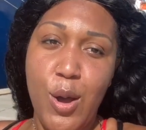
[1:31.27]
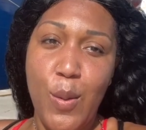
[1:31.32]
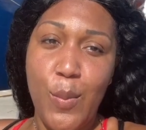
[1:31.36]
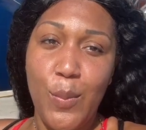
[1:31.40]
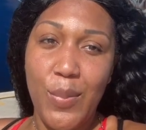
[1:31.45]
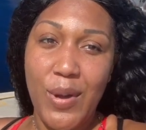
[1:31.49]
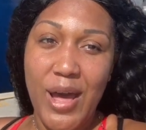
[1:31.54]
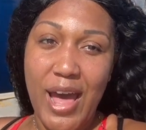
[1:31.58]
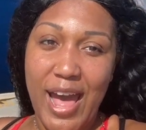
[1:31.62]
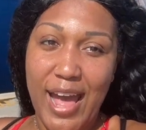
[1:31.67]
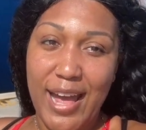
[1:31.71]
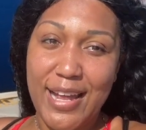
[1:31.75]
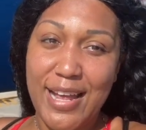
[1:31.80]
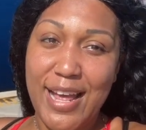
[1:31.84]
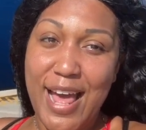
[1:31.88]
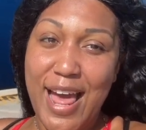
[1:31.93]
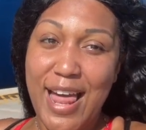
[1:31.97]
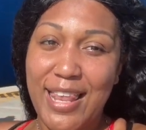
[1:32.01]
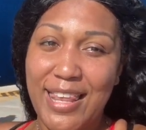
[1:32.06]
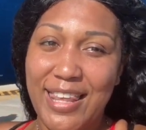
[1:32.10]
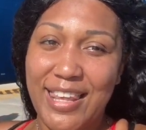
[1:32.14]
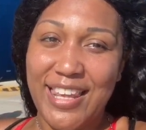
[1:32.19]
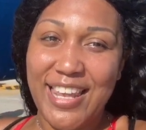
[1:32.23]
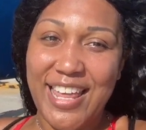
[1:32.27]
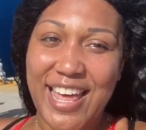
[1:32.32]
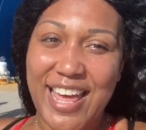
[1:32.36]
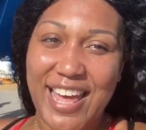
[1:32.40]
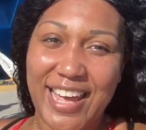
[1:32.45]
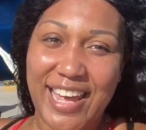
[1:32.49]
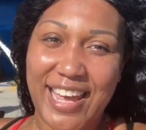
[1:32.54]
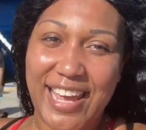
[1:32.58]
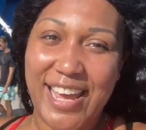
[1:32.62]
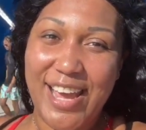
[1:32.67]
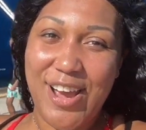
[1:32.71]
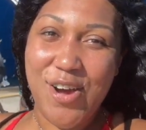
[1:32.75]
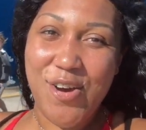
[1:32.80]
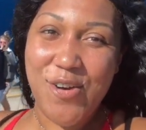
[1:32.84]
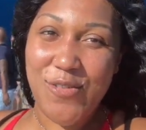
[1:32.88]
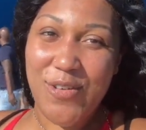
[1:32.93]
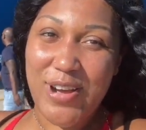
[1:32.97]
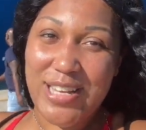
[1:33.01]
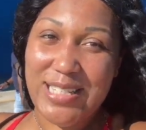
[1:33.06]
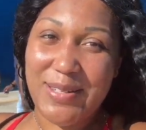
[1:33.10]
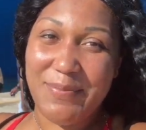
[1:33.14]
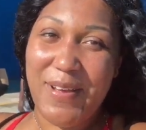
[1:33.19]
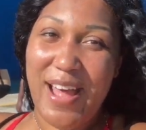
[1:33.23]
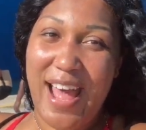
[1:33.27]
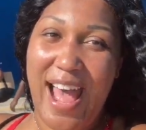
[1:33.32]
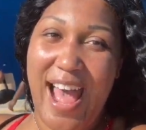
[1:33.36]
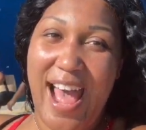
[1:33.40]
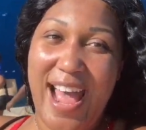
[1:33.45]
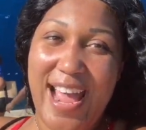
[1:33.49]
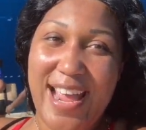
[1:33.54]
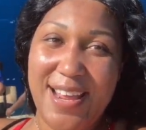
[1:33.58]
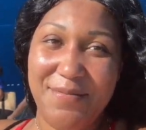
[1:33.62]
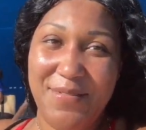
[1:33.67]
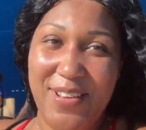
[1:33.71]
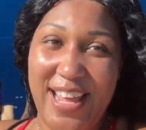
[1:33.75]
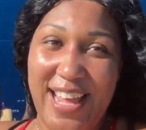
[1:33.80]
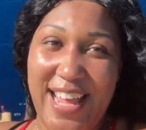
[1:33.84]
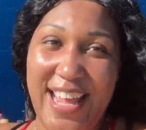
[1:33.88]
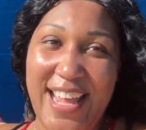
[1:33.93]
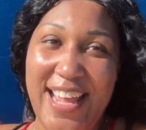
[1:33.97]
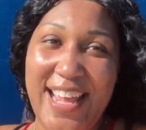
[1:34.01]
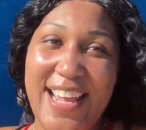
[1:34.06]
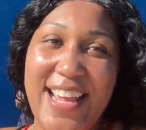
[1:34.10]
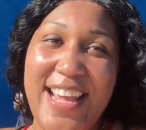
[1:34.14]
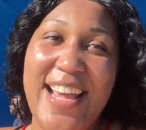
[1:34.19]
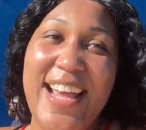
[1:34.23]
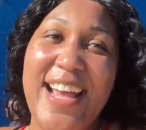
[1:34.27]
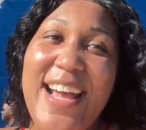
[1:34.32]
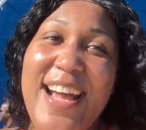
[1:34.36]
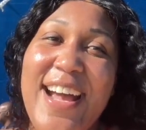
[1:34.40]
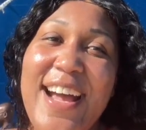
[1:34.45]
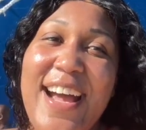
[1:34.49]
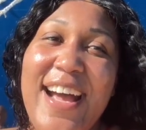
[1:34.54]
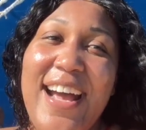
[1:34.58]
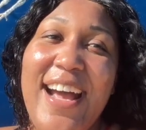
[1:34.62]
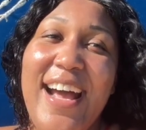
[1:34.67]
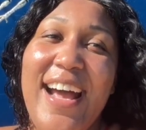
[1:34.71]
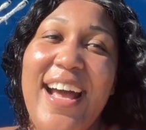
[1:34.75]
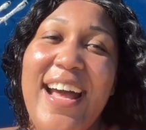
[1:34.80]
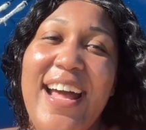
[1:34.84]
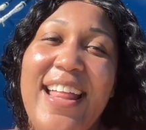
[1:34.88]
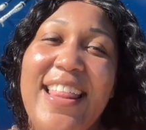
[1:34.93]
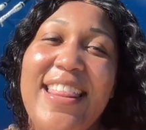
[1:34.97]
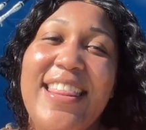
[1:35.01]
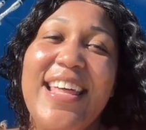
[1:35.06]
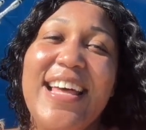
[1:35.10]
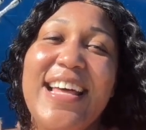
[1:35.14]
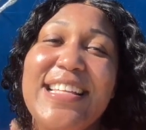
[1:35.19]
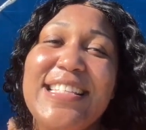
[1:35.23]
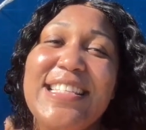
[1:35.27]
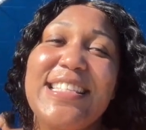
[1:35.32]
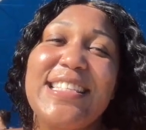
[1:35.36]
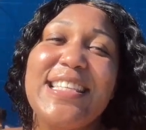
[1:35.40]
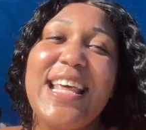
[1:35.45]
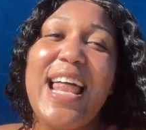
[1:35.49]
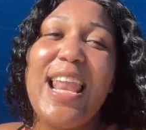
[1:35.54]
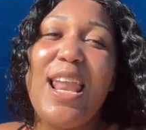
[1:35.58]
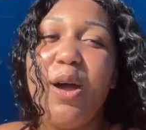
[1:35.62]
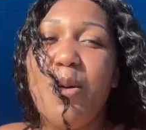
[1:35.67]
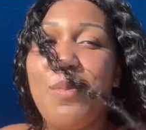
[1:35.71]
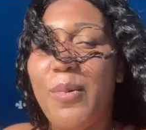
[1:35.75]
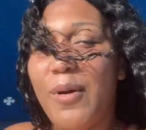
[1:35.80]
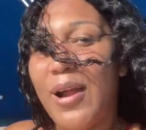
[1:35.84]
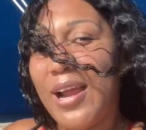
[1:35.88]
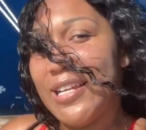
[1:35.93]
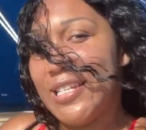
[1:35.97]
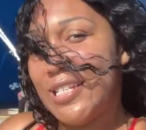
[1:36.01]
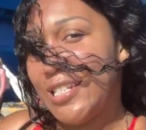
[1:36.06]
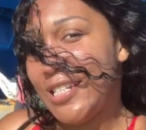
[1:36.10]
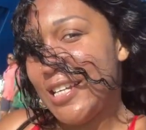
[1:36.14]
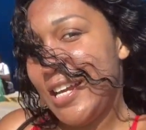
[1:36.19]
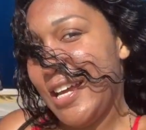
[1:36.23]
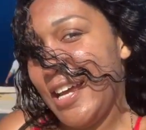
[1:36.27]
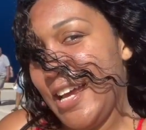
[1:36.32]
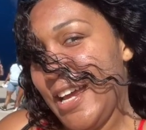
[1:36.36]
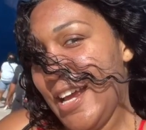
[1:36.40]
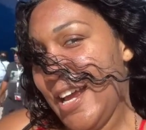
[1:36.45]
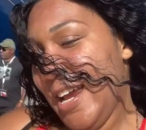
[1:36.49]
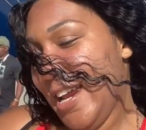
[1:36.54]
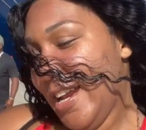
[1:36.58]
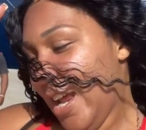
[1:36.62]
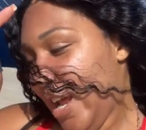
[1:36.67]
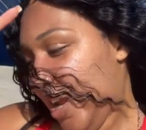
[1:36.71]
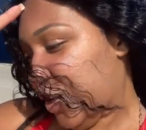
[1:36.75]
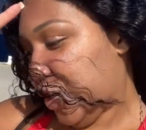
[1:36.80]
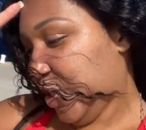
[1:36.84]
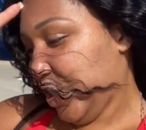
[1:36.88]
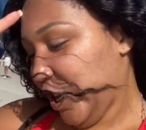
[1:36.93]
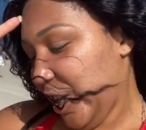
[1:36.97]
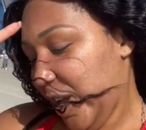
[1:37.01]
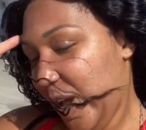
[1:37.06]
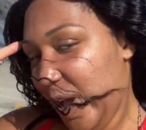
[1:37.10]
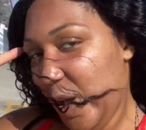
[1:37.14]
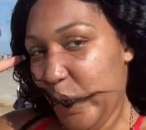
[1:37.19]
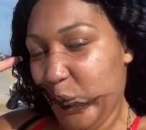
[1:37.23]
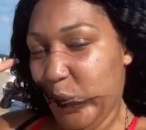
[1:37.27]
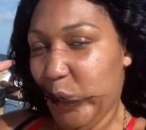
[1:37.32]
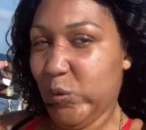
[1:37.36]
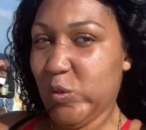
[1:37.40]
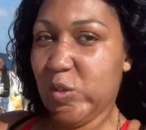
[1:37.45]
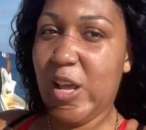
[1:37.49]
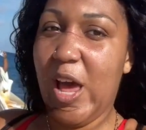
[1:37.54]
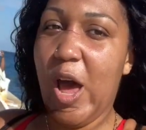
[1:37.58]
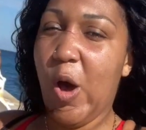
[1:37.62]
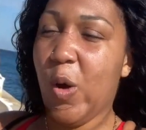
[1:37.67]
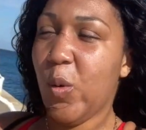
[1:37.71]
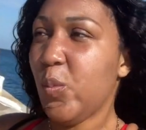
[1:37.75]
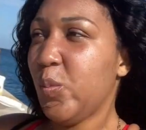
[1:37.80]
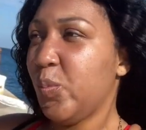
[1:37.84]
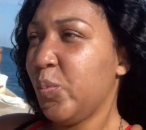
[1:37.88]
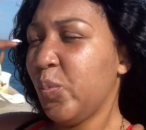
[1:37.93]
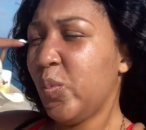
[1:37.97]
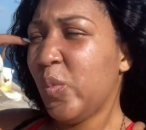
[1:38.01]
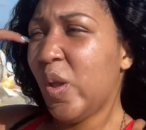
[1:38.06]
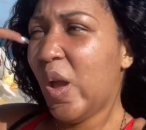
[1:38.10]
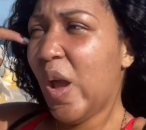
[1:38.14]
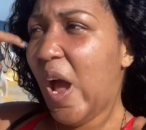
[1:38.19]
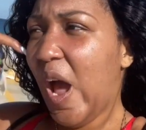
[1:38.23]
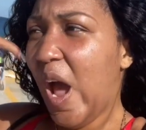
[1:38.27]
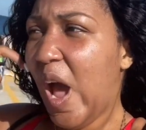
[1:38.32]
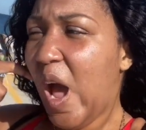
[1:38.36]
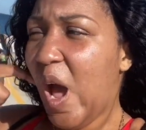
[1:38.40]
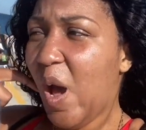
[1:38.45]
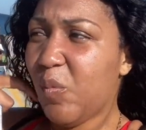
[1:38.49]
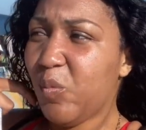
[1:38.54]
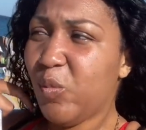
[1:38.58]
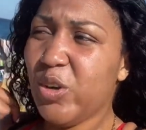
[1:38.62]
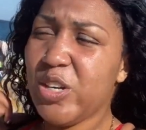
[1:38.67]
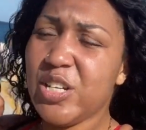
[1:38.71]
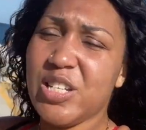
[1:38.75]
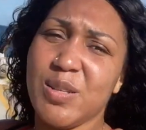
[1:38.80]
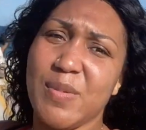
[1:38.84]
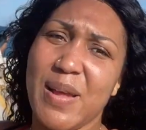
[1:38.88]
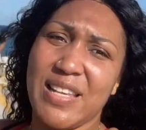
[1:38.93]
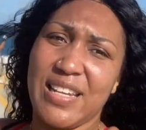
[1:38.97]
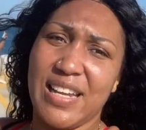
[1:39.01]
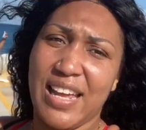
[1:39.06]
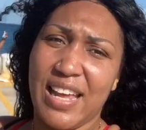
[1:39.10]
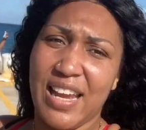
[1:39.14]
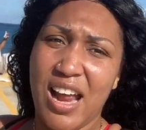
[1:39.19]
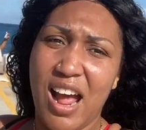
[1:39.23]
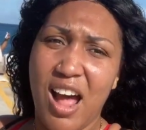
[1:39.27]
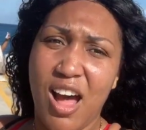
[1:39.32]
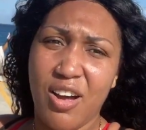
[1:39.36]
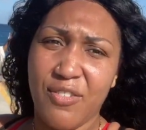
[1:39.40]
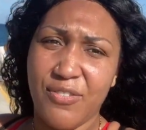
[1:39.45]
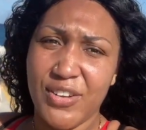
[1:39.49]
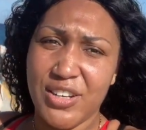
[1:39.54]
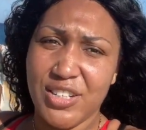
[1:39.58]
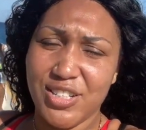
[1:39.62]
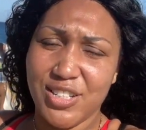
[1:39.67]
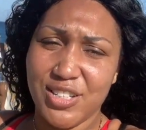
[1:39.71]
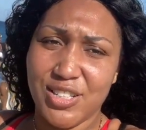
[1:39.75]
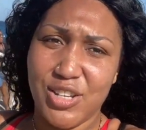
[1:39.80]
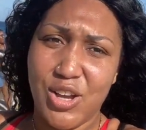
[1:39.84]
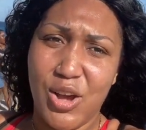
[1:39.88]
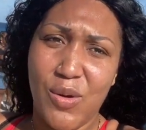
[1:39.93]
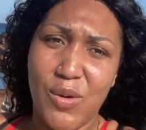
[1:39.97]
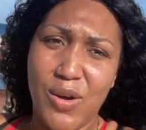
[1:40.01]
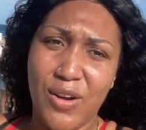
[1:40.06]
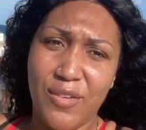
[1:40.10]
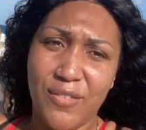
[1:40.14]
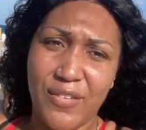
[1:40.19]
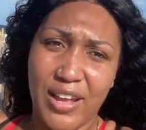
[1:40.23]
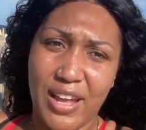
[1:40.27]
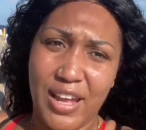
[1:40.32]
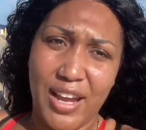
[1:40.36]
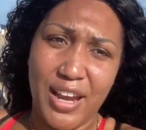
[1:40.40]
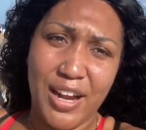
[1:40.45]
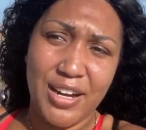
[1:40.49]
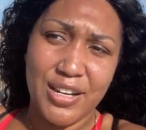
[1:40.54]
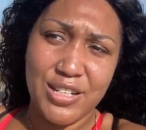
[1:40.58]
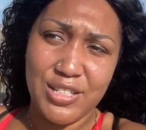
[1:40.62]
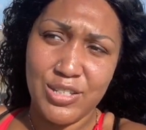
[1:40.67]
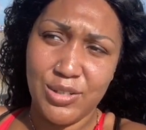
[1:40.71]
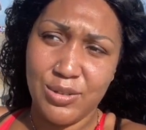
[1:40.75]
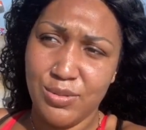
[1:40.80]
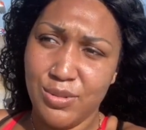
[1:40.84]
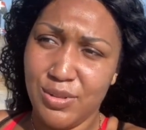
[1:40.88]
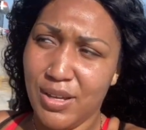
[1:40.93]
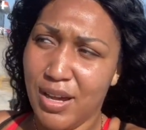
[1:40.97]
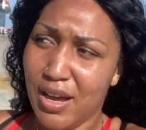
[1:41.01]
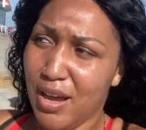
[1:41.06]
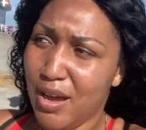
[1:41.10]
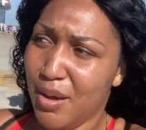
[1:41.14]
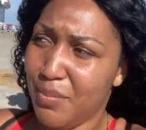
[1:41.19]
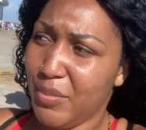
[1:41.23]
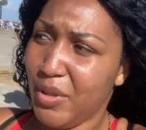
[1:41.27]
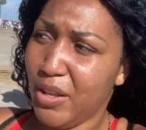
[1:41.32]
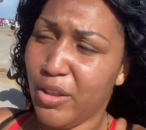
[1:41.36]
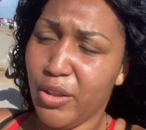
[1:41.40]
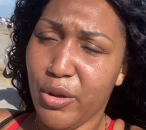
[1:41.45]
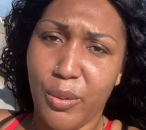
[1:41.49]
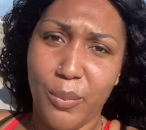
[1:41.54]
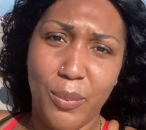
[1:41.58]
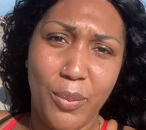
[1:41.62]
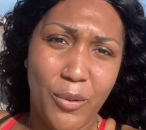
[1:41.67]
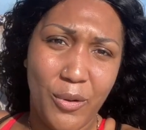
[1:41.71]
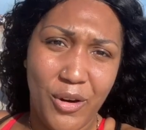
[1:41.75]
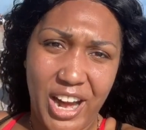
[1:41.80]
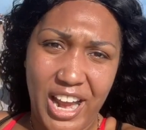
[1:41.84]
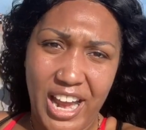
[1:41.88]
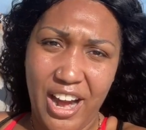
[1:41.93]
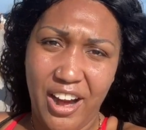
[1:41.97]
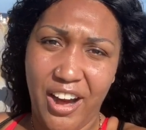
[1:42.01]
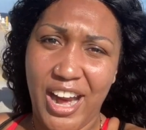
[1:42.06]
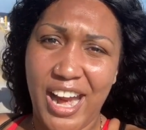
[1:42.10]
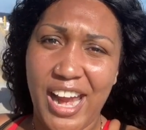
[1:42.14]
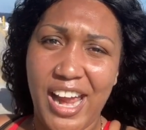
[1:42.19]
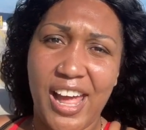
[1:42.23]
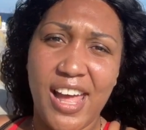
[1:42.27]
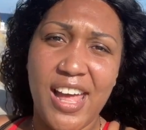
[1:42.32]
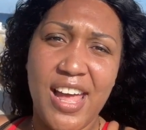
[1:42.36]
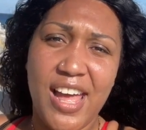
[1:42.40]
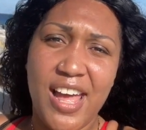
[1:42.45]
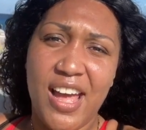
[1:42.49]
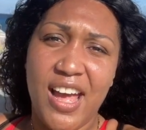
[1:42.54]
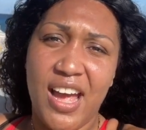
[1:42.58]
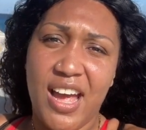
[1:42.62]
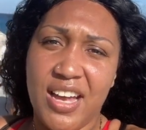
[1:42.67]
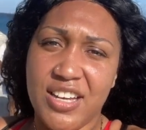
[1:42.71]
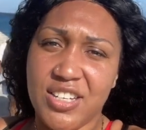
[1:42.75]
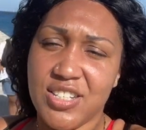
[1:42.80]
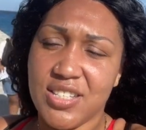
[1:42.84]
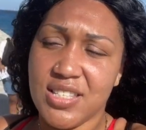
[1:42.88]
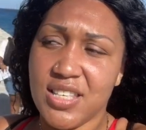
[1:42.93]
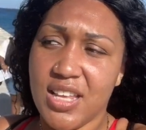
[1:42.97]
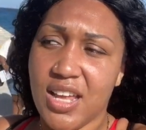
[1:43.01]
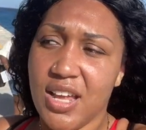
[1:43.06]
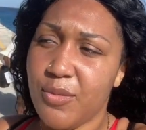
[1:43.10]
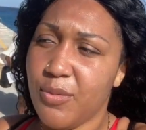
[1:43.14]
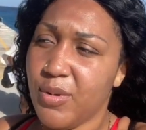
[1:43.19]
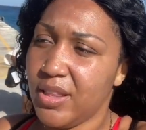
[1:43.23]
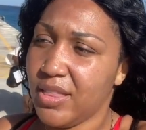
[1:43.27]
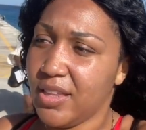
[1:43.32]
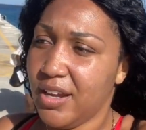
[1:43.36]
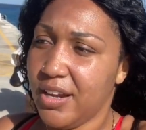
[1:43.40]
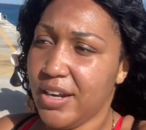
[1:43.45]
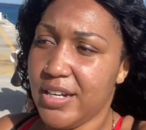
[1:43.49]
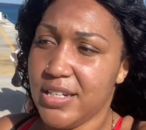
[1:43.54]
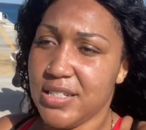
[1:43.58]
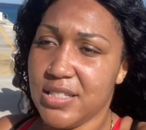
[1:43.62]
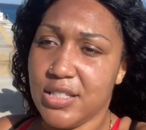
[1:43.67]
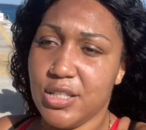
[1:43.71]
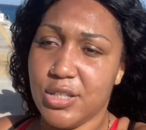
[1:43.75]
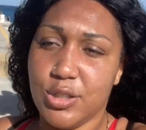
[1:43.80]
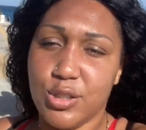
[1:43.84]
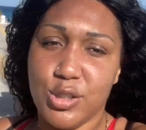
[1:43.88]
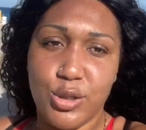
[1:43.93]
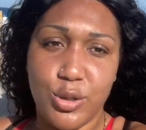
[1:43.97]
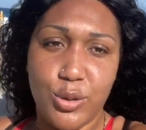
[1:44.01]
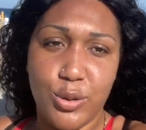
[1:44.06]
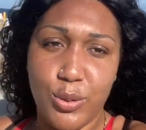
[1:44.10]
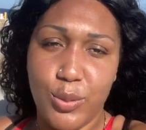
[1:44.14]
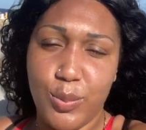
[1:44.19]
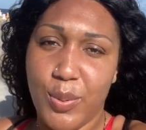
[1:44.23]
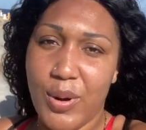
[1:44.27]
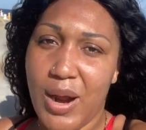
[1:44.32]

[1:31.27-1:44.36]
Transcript: But look what's behind me. The celebration ship. So um, we're just about to get off and just go over here to um, the little port area and just see what there is to do.